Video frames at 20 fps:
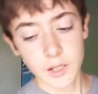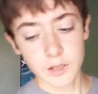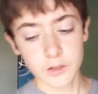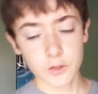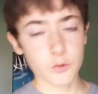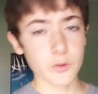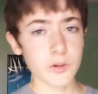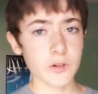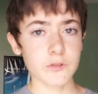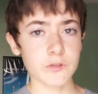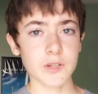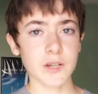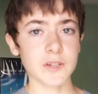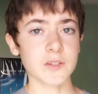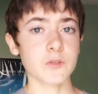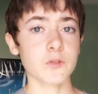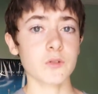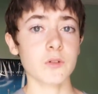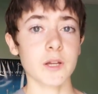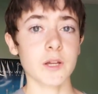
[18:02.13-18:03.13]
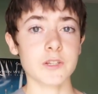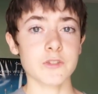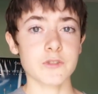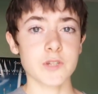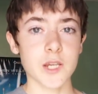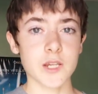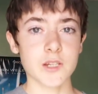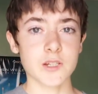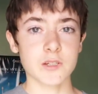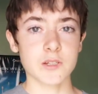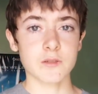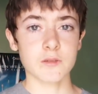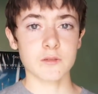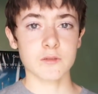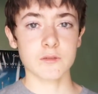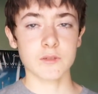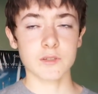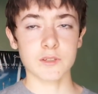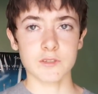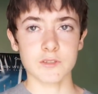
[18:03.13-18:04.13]
And career and technical
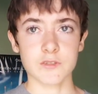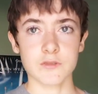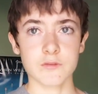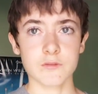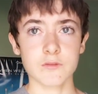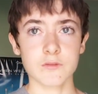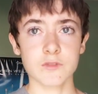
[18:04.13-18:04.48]
education is